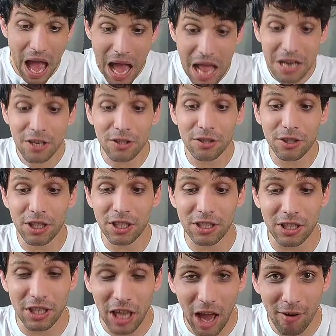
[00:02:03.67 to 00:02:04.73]
and
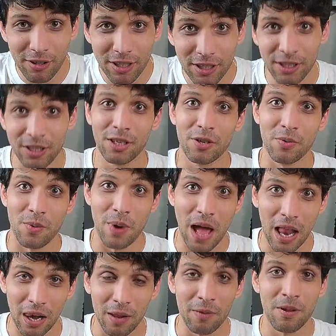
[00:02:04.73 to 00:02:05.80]
consistent characters,
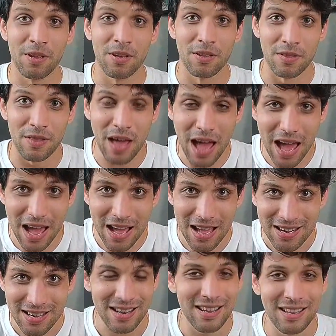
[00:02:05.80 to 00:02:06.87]
well,
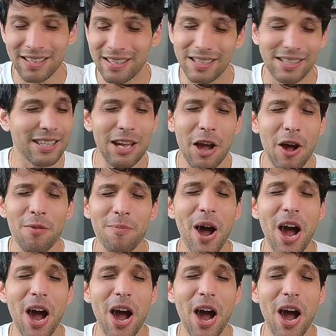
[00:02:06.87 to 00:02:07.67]
that is the gold